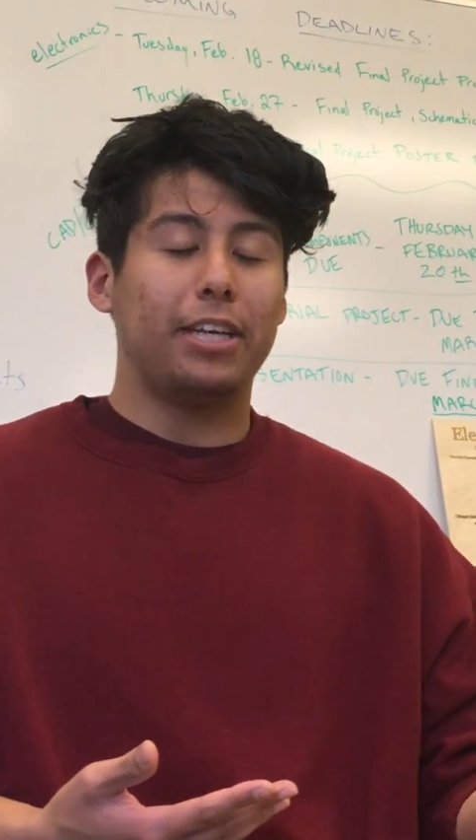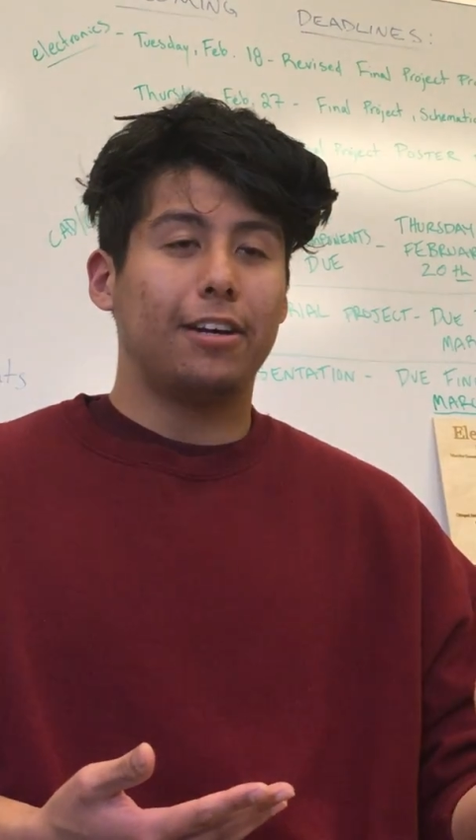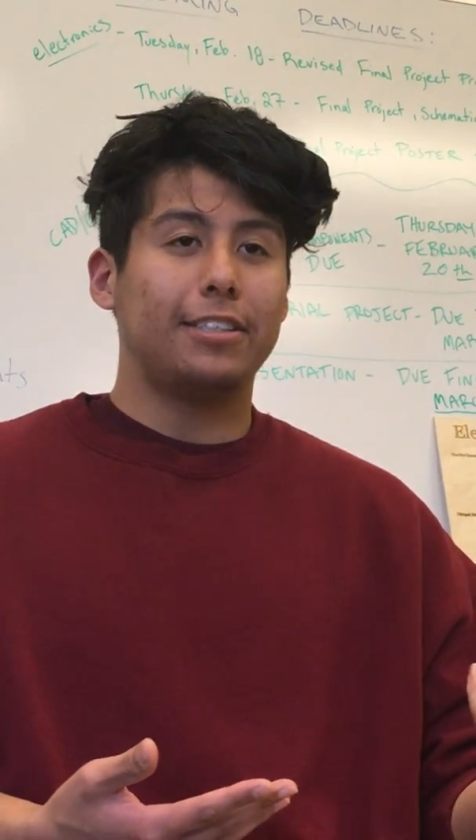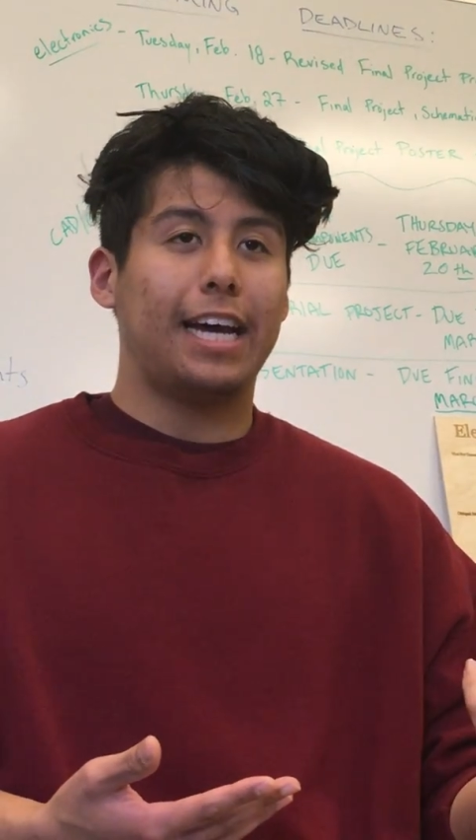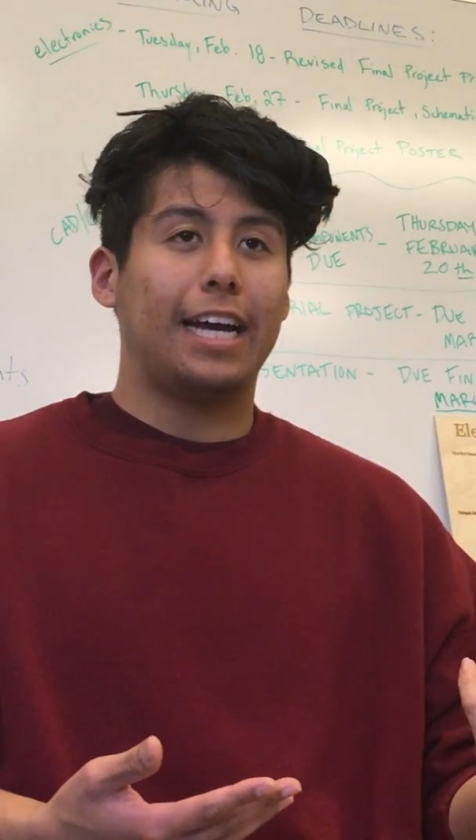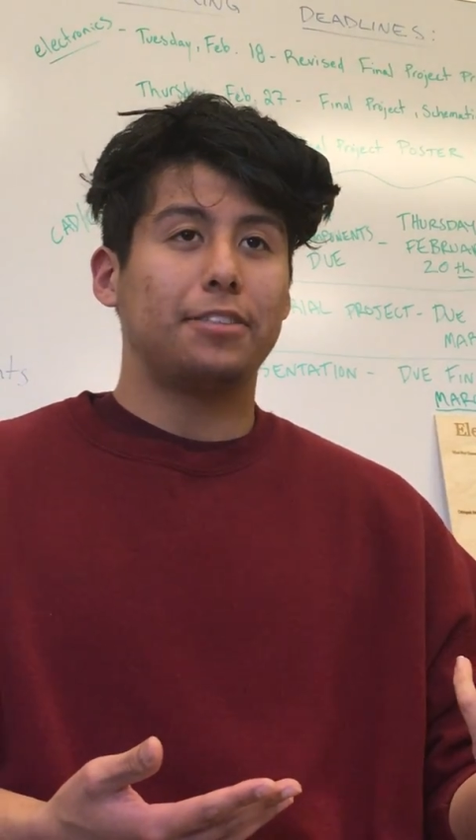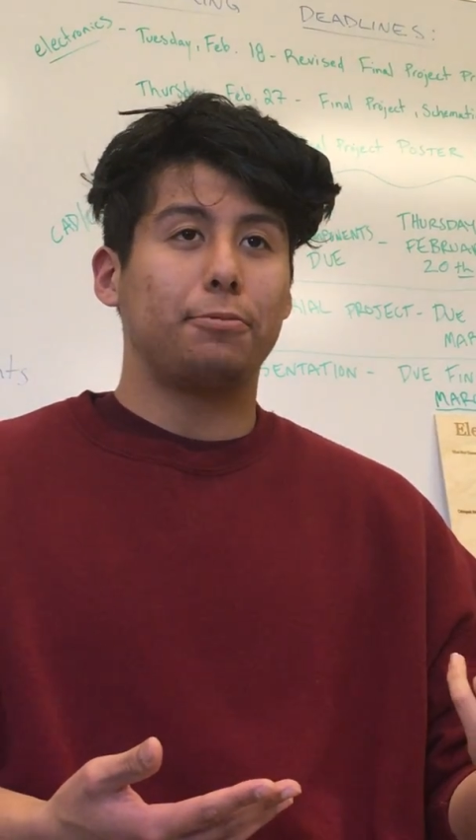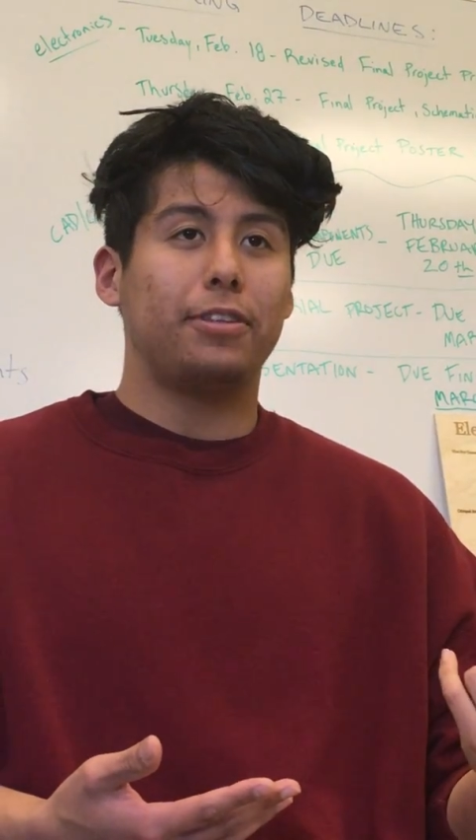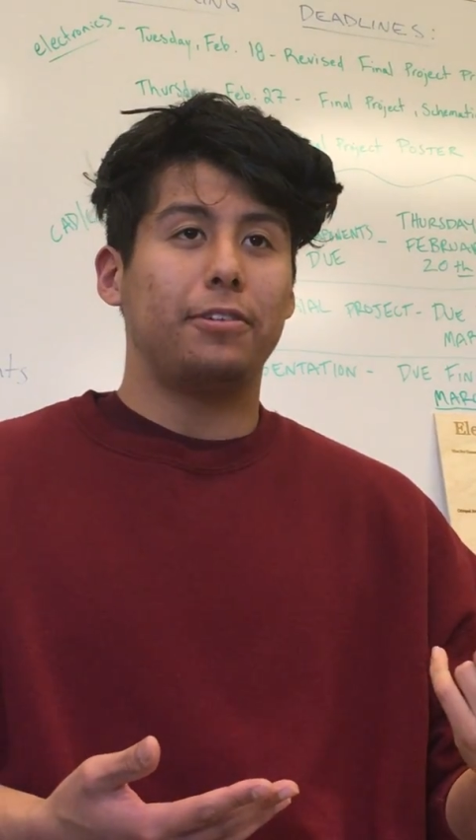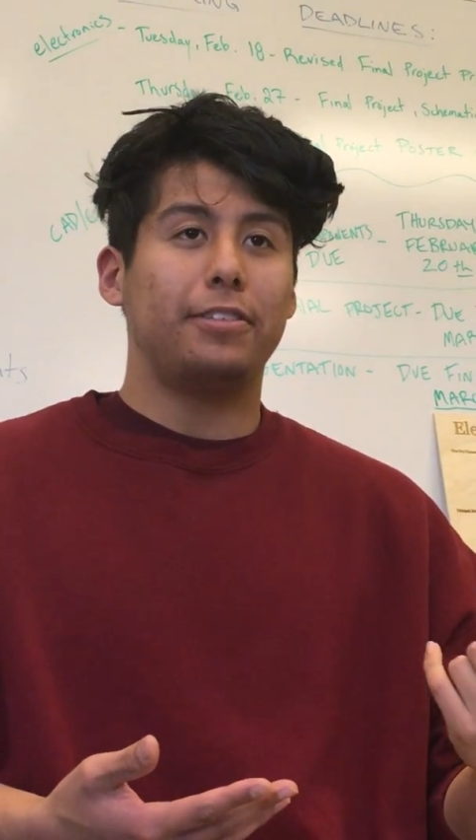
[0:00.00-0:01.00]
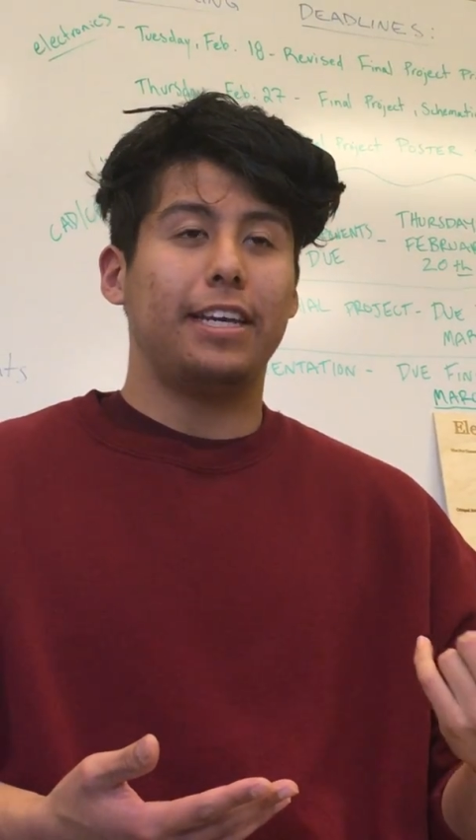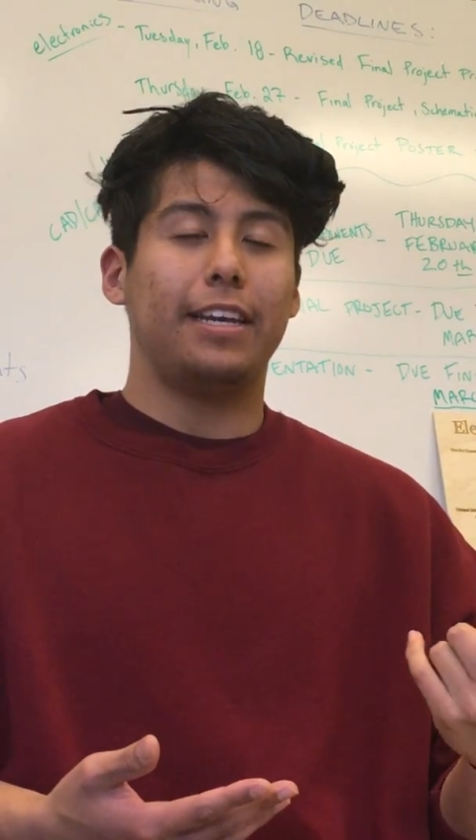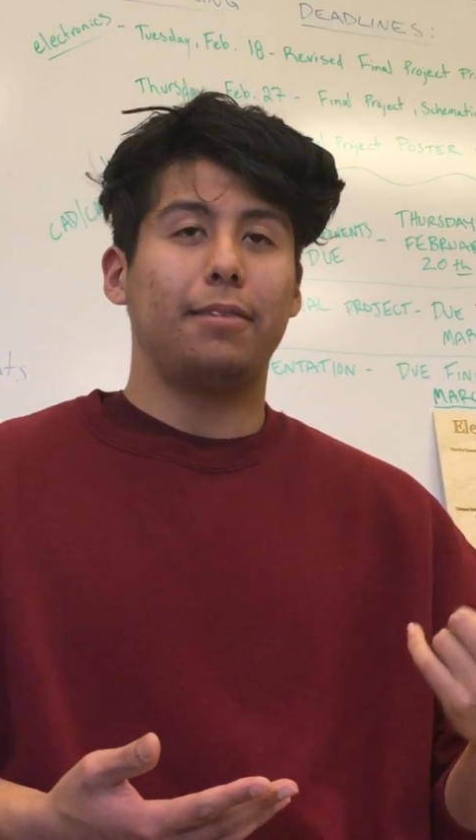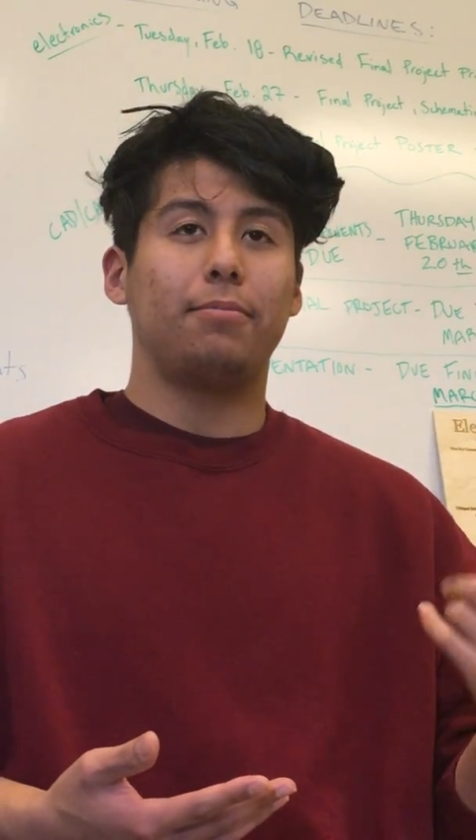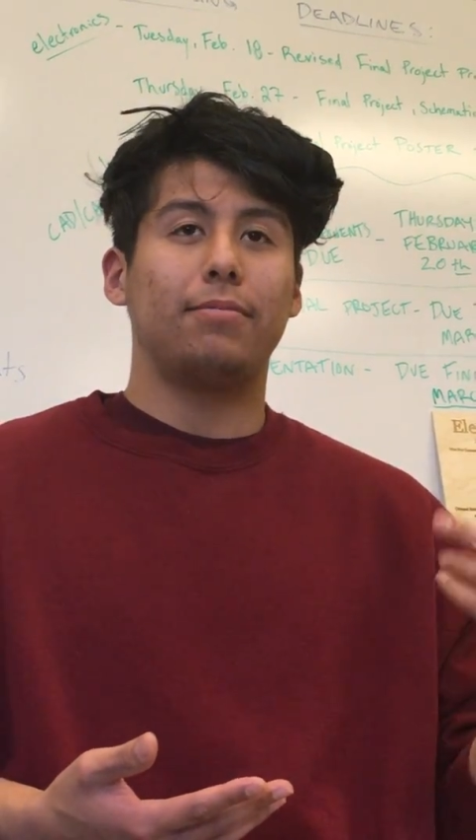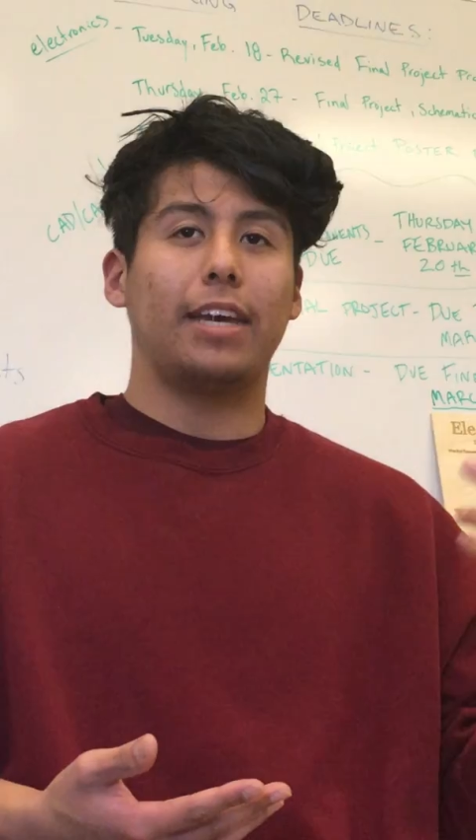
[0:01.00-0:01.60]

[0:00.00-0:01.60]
be on task with your team.